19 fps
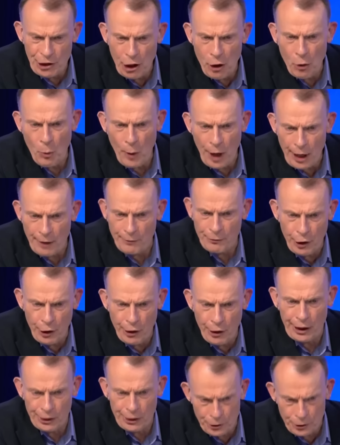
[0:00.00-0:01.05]
no way of
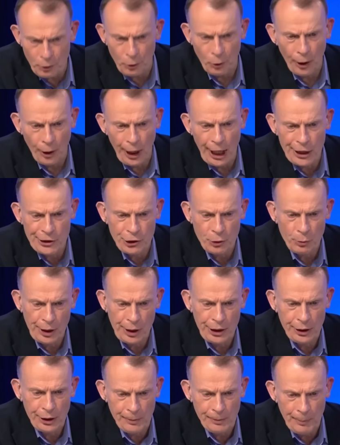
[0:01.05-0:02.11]
knowing at all as to
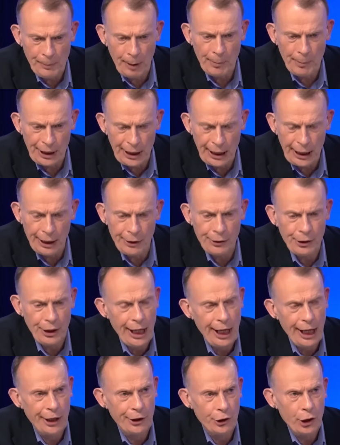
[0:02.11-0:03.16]
whether the public in the
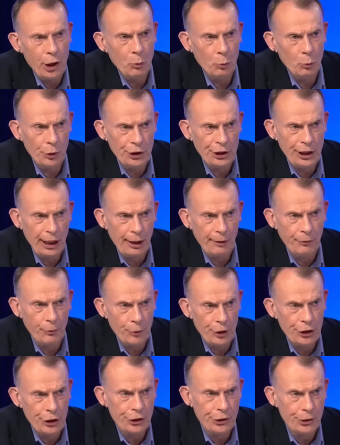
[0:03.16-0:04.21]
end would give
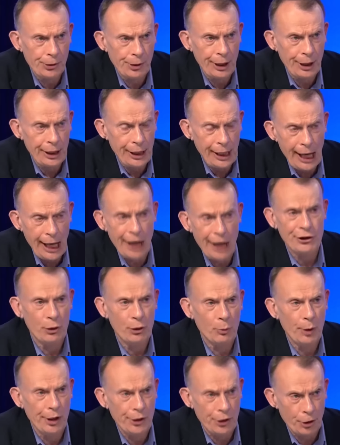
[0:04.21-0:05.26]
Rishi Sunak, as it
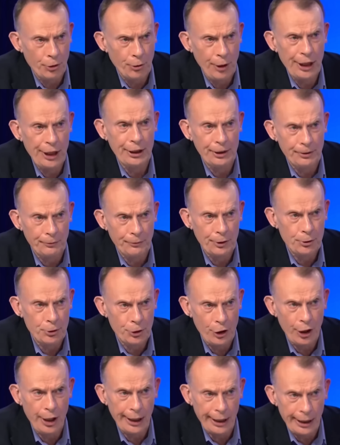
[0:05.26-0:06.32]
were, the credit for
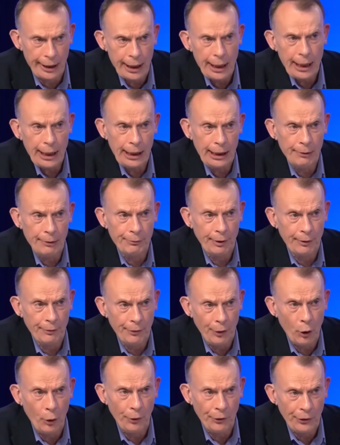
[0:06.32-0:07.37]
trying, even if
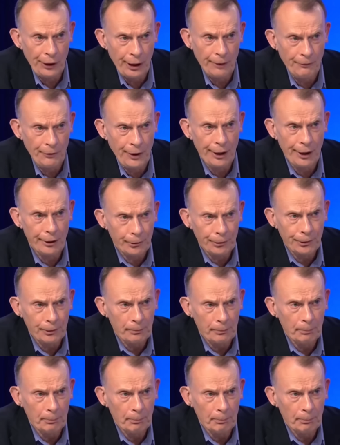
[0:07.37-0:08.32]
the whole thing failed.